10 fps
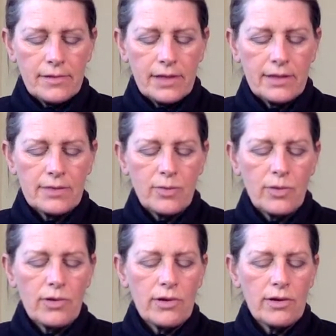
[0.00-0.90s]
It is
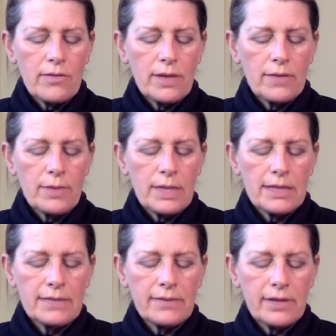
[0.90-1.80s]
warm and
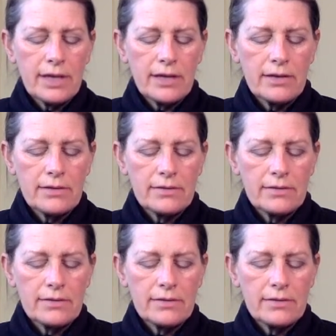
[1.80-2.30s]
peaceful here.